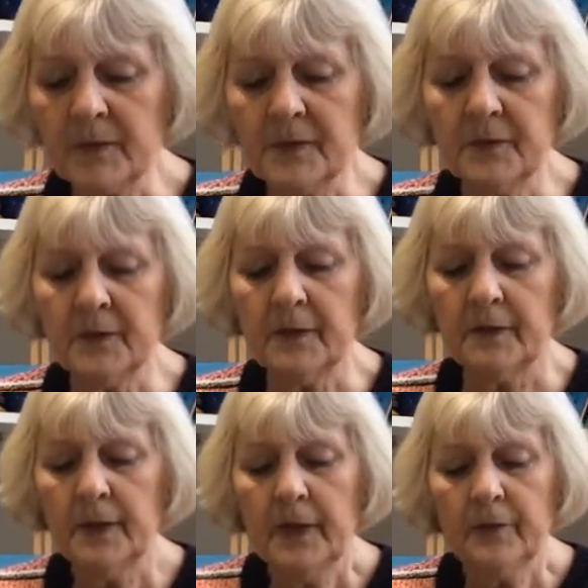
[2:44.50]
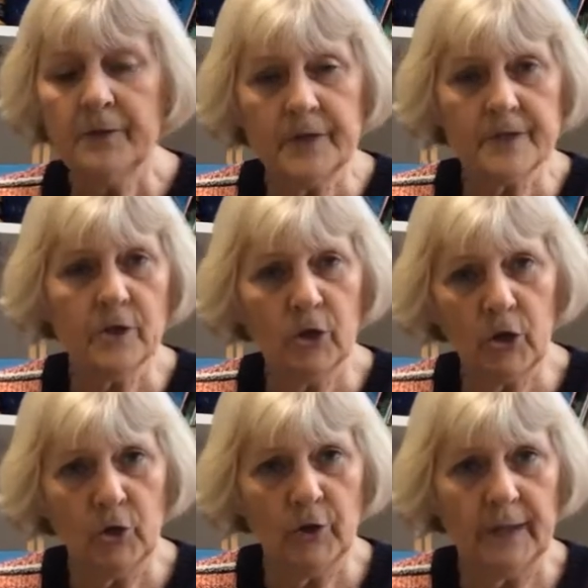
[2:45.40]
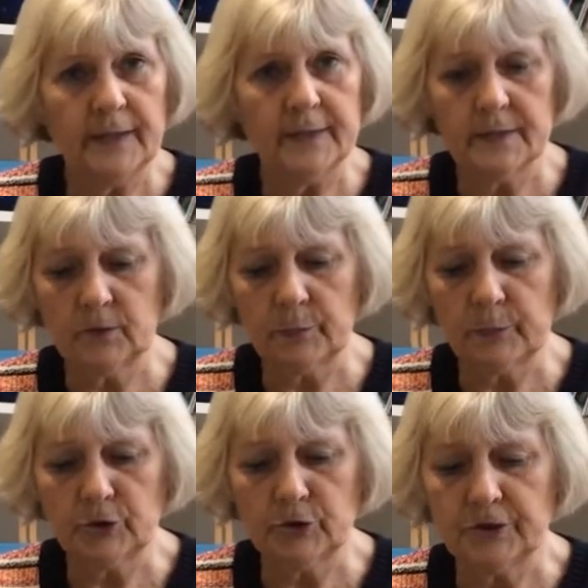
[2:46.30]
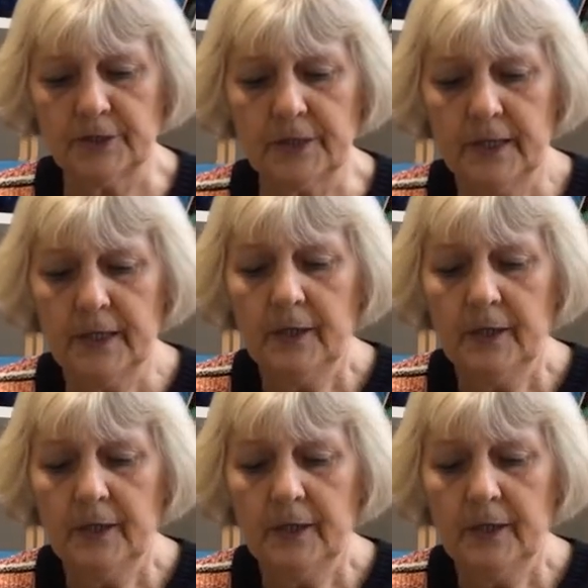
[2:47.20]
and here they are these are the long handle brushes